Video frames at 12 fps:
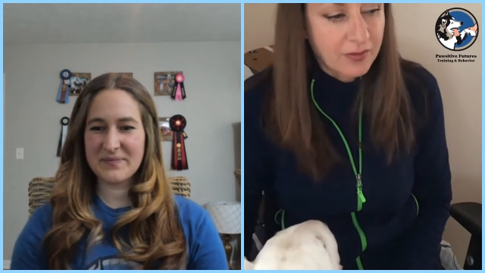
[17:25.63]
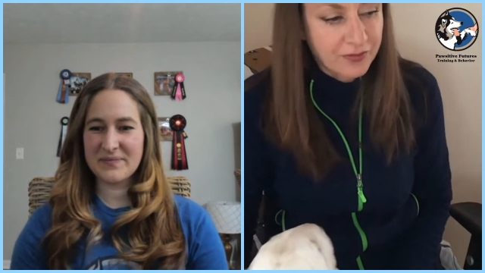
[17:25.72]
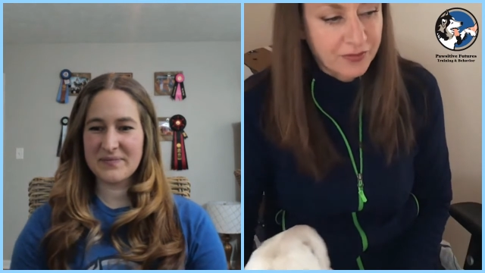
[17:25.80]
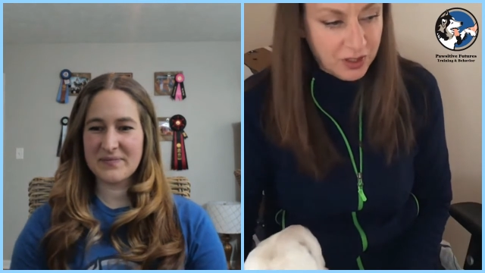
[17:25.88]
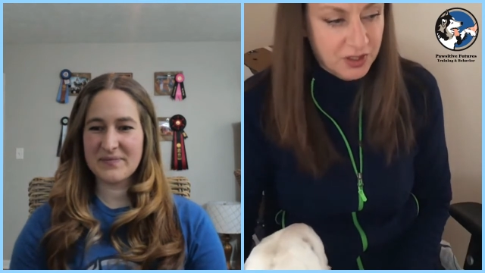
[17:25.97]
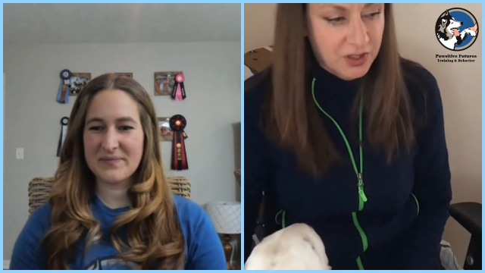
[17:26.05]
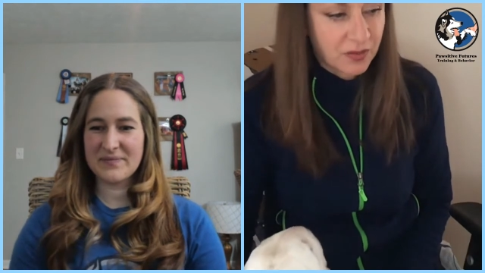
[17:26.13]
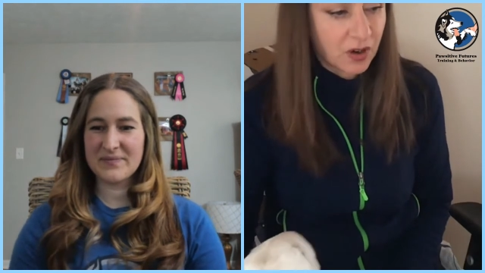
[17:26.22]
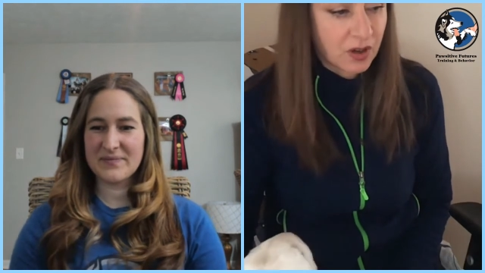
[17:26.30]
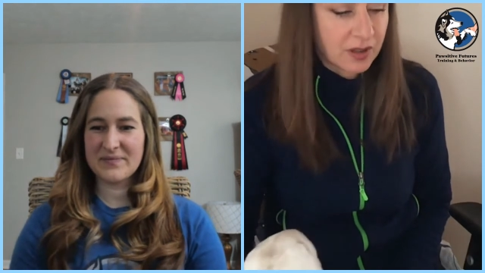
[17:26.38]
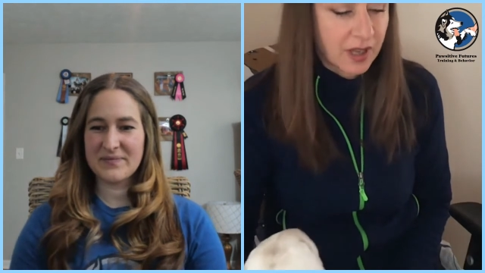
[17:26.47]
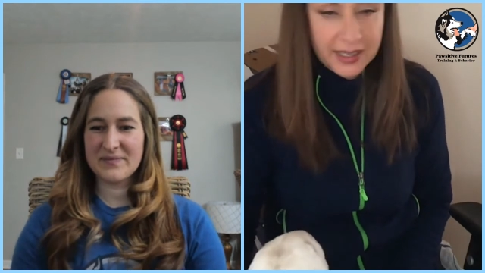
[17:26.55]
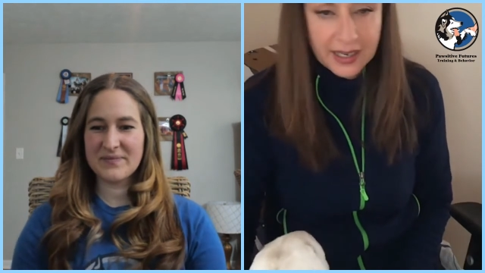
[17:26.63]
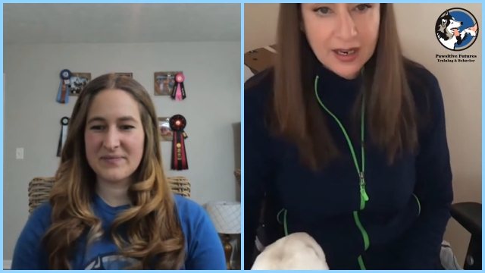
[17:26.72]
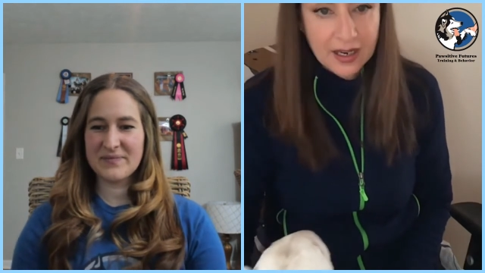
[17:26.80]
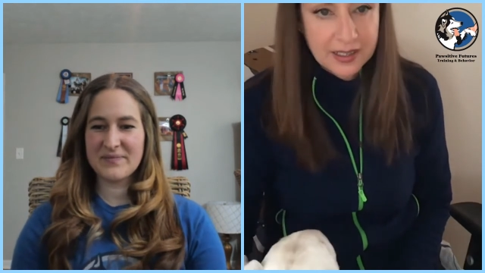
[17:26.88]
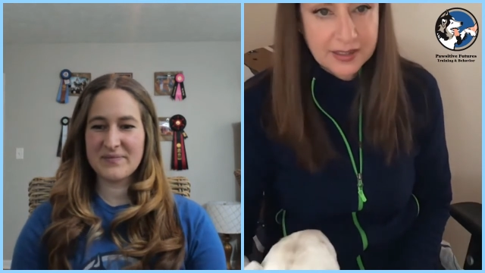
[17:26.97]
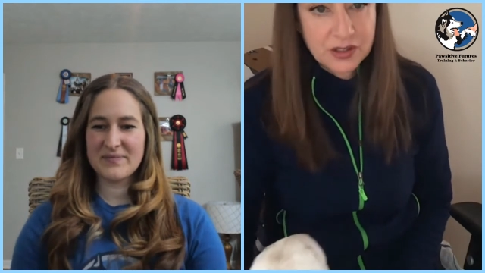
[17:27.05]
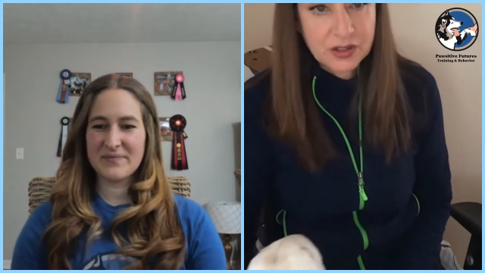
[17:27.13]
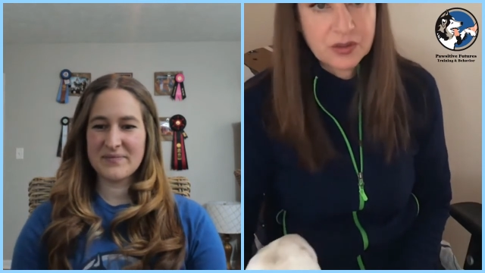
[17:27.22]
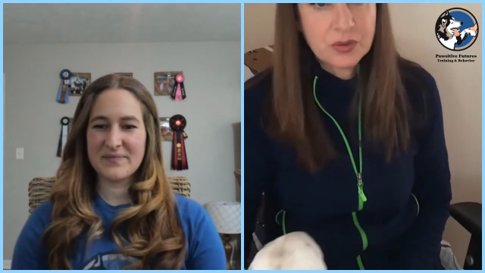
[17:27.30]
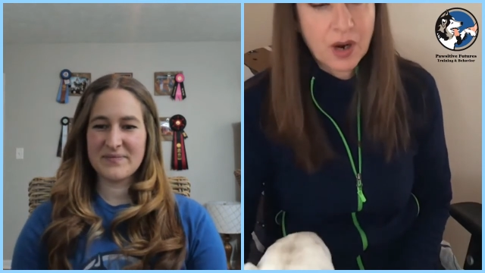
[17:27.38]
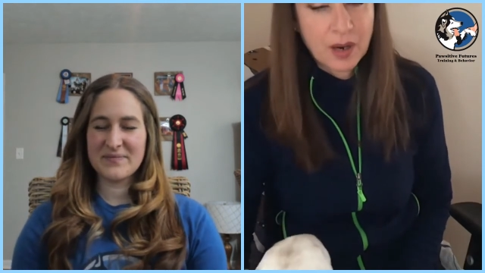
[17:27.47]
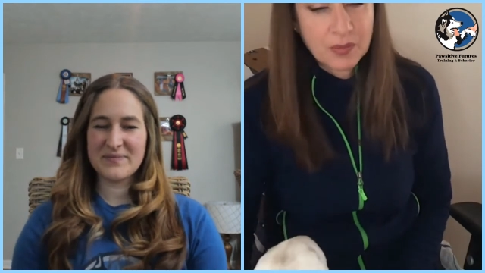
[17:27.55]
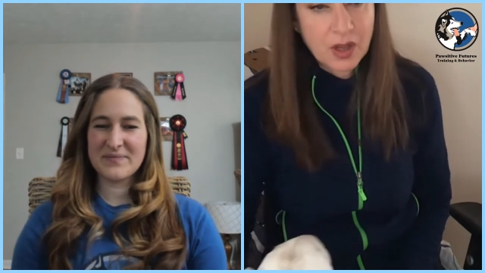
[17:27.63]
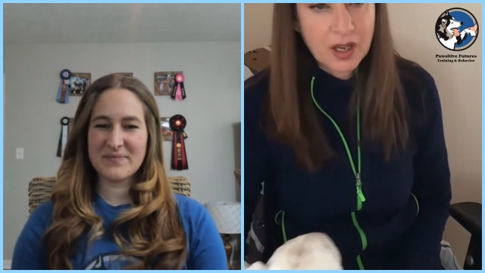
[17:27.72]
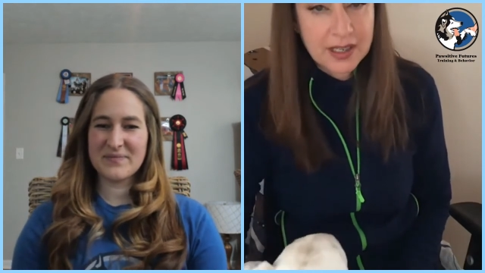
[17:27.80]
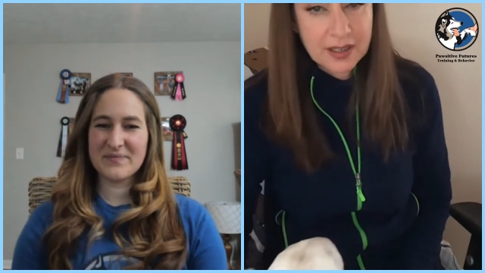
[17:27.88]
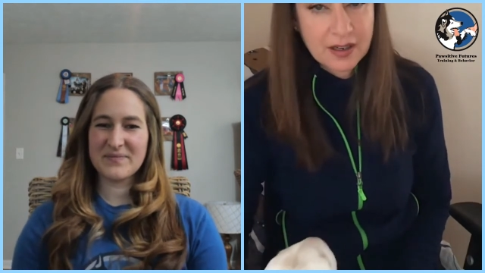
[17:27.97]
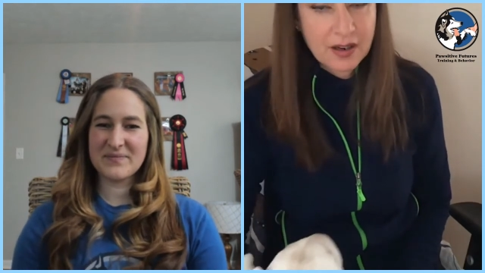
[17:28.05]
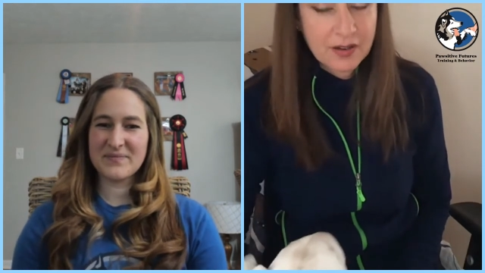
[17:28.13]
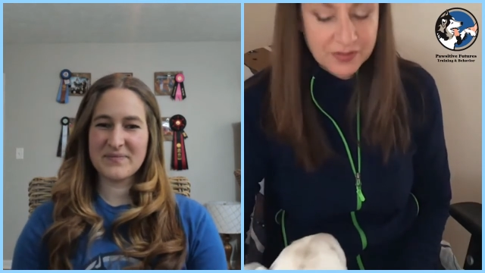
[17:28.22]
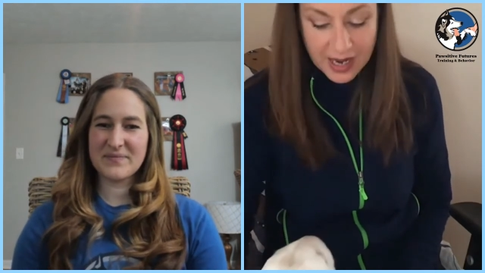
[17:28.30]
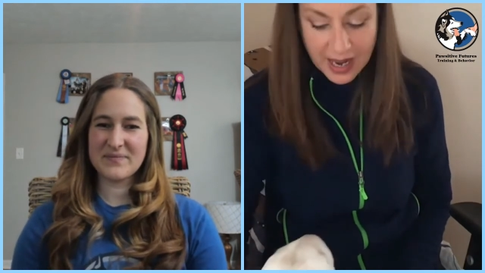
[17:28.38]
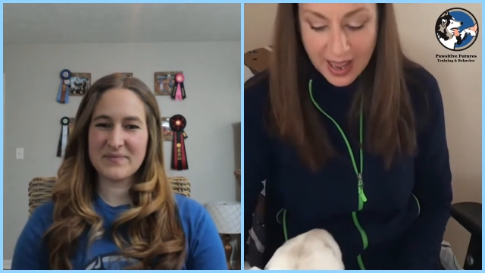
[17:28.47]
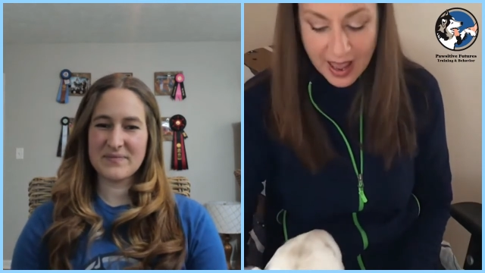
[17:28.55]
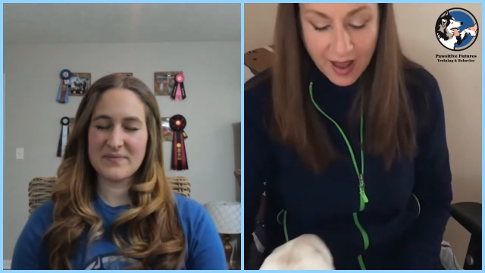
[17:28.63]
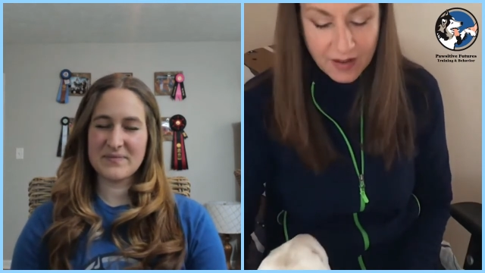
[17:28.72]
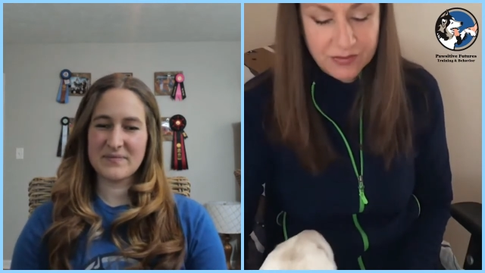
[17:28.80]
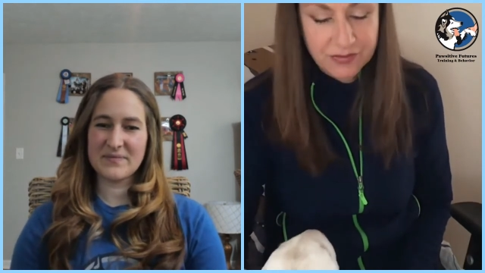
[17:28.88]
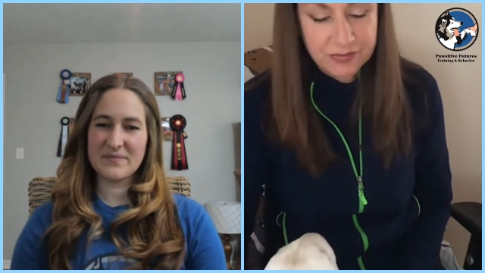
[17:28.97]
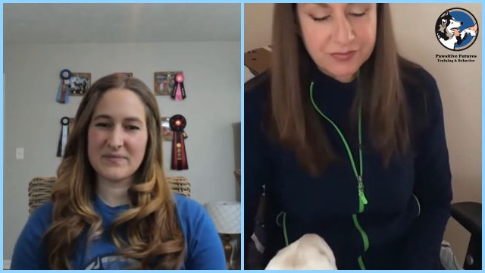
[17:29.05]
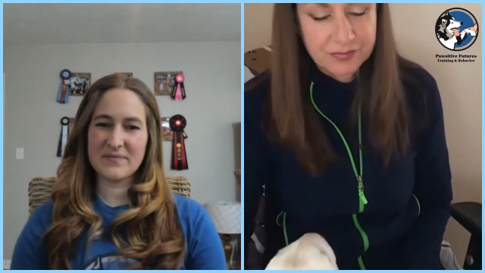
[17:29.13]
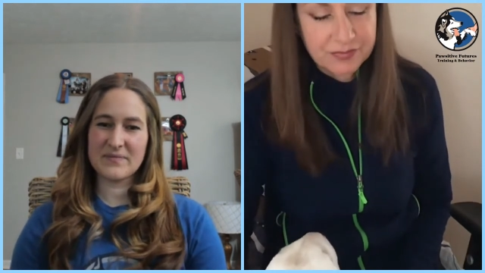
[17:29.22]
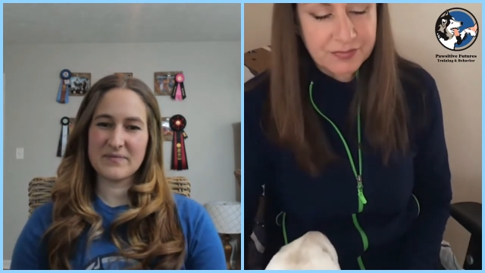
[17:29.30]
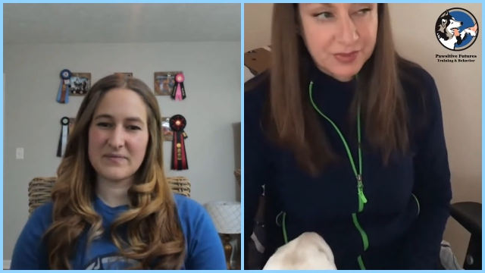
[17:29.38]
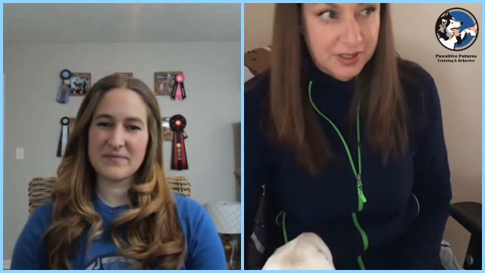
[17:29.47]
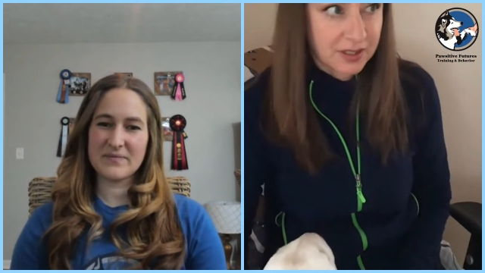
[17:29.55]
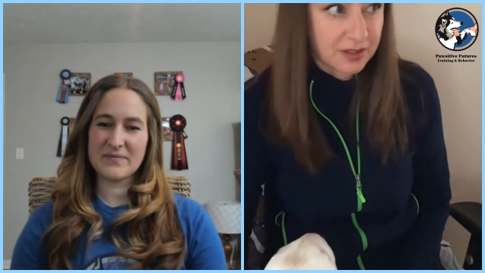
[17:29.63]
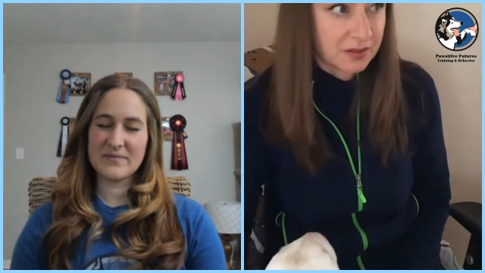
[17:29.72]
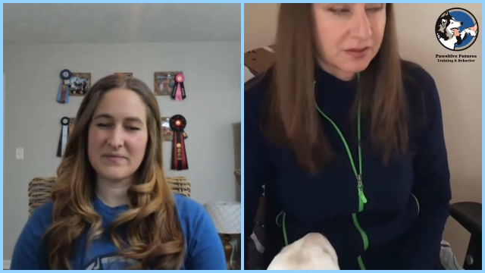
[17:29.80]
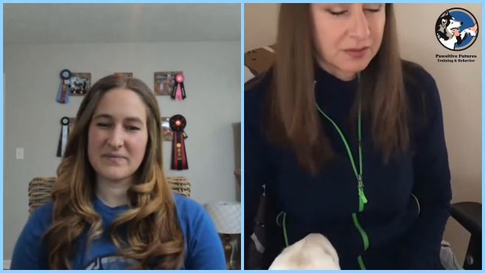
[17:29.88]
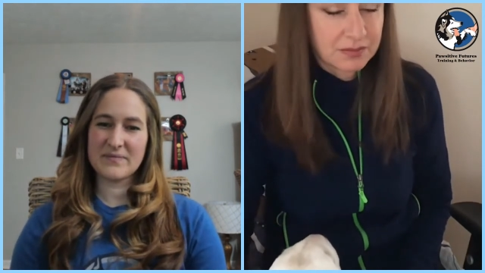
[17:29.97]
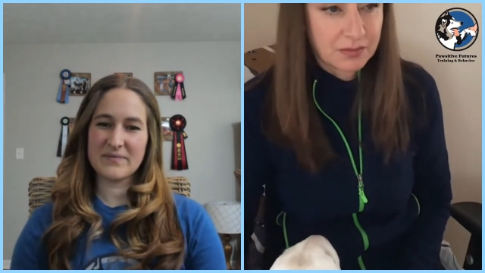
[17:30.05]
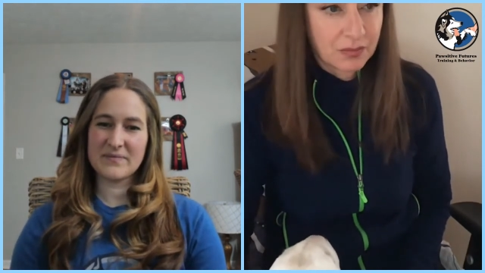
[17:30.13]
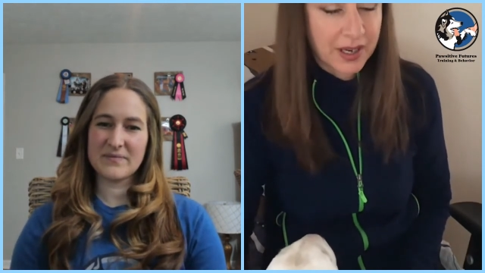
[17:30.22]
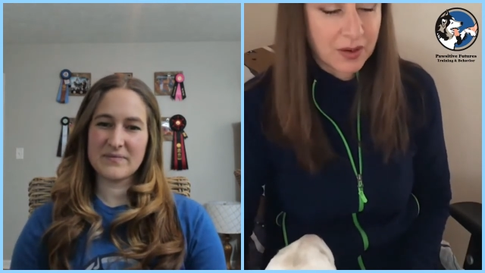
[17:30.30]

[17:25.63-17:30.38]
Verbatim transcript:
Speaker 1: first of all, I can I do. I'm lucky enough to have still. We had